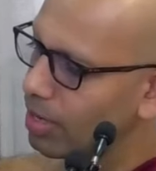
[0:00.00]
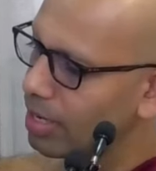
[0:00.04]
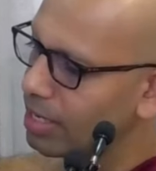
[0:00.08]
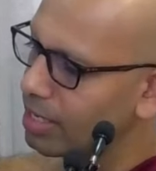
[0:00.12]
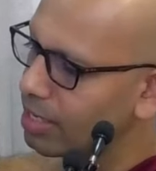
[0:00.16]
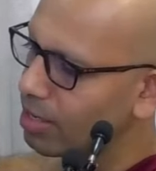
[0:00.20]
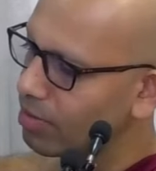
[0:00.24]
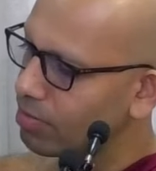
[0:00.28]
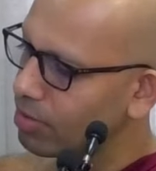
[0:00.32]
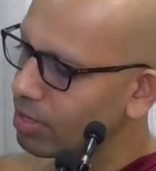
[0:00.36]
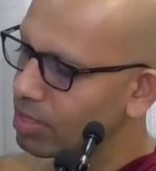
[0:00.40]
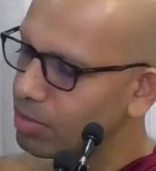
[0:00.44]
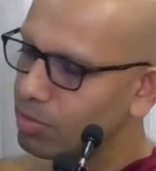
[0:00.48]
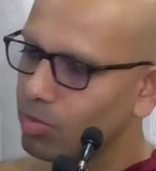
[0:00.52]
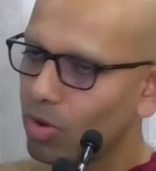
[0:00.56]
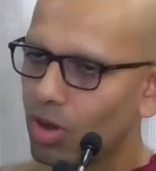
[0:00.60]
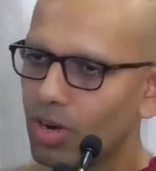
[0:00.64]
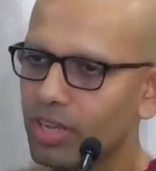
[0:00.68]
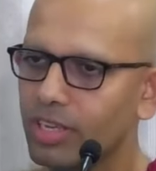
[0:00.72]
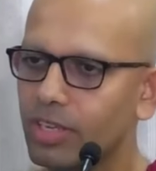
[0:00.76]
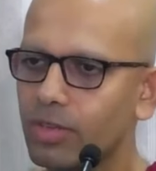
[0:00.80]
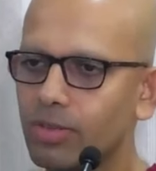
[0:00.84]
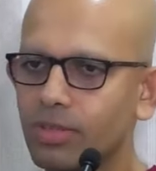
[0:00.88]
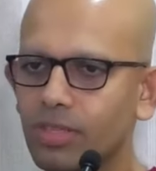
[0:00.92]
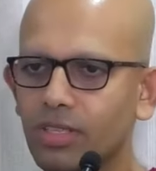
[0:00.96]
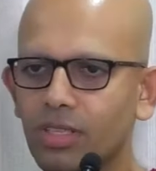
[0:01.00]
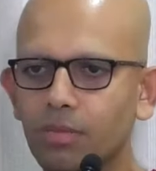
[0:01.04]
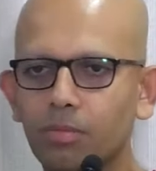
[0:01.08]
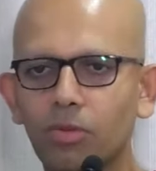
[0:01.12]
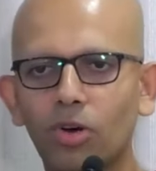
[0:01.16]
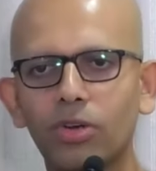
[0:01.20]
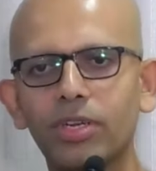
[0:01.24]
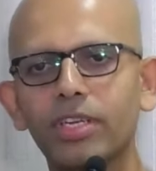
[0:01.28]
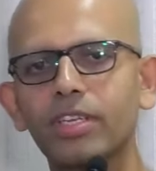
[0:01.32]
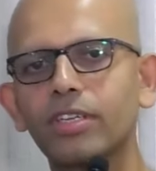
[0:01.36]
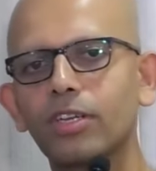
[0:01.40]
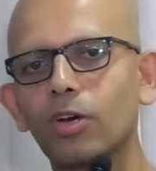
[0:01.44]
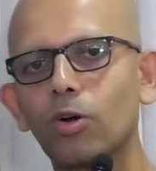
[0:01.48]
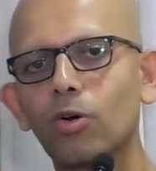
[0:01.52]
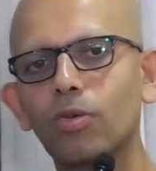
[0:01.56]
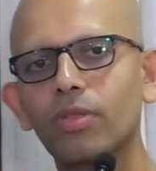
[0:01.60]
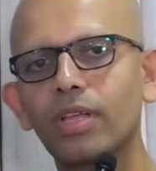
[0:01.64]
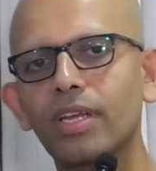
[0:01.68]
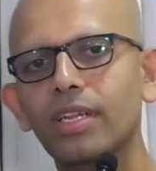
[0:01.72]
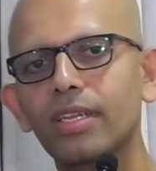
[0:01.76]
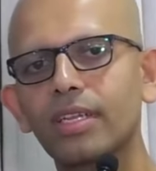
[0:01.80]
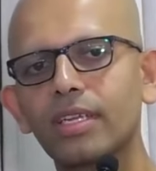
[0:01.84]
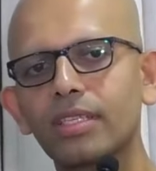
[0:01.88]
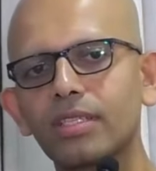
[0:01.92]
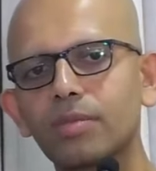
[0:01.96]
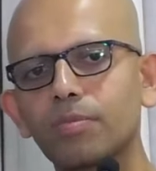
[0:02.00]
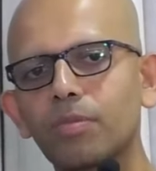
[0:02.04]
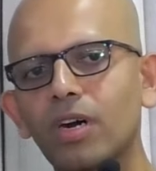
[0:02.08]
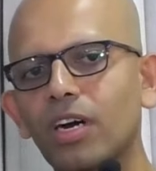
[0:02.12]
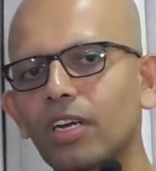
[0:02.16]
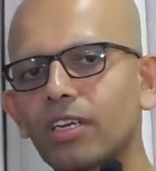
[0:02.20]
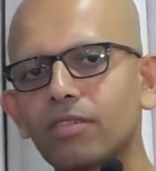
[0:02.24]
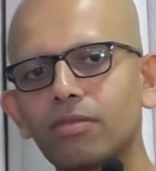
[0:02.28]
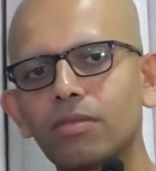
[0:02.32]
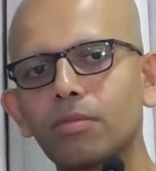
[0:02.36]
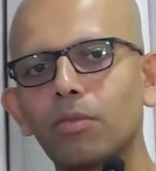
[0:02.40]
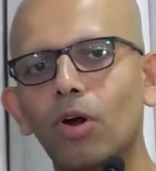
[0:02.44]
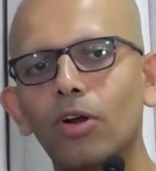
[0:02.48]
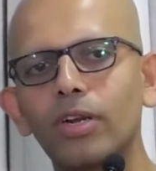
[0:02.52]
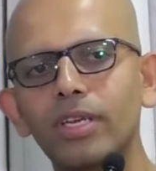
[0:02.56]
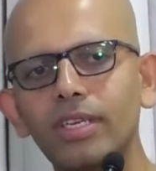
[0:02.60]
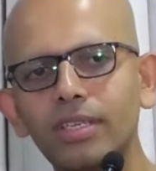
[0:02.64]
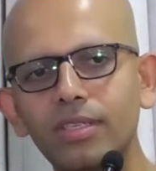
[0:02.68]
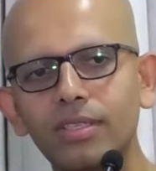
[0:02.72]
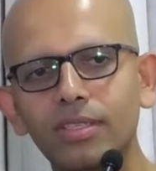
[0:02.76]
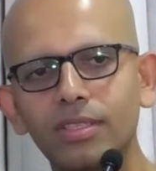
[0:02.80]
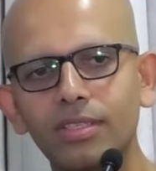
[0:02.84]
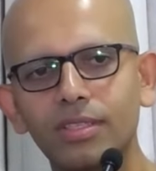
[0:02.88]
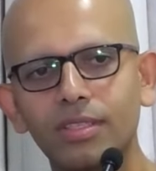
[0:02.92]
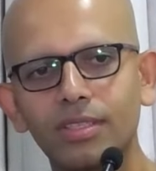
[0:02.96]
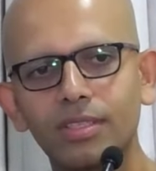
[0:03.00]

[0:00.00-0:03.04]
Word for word: or any of these molecules in the body know that it's part of a body?